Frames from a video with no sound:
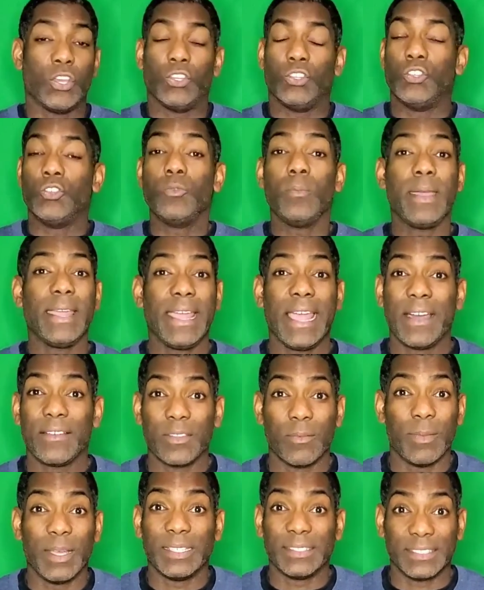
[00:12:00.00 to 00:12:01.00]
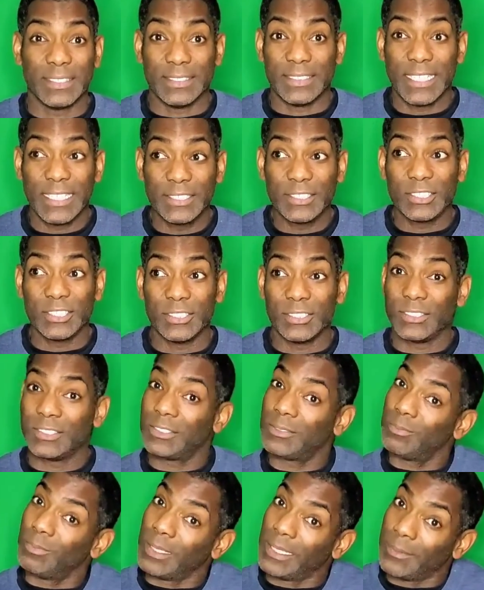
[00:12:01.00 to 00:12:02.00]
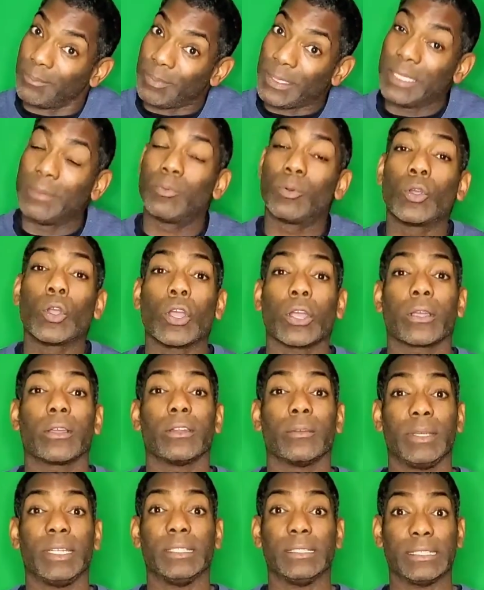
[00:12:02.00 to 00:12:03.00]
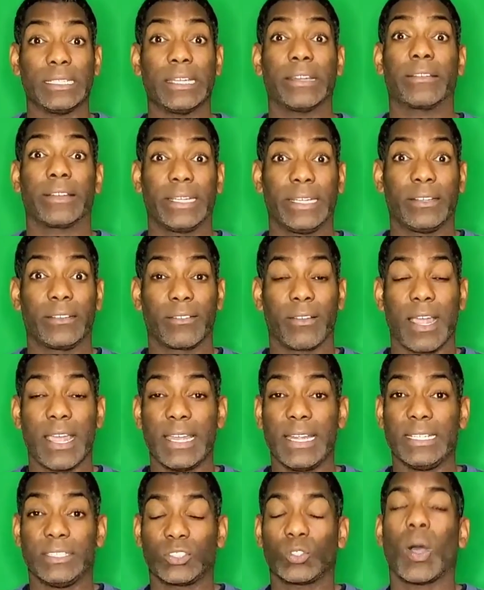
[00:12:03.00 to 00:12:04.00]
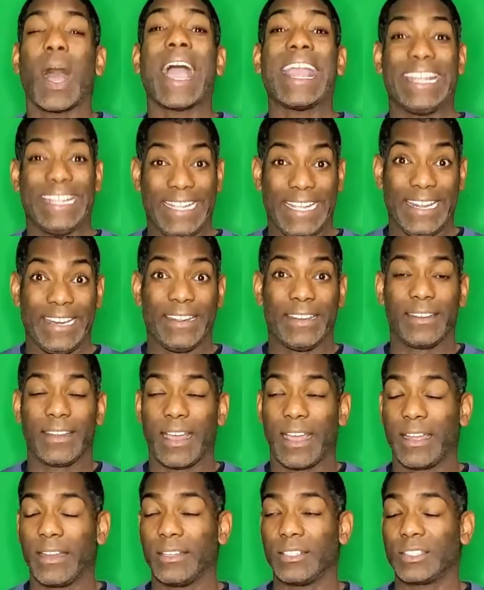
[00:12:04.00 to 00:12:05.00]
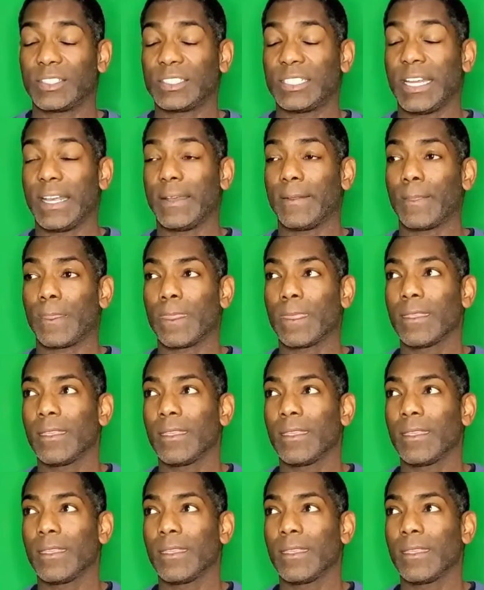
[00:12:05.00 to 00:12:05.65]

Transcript: You may have the best intentions, but people are going to be leery, right? So I get it. I understand.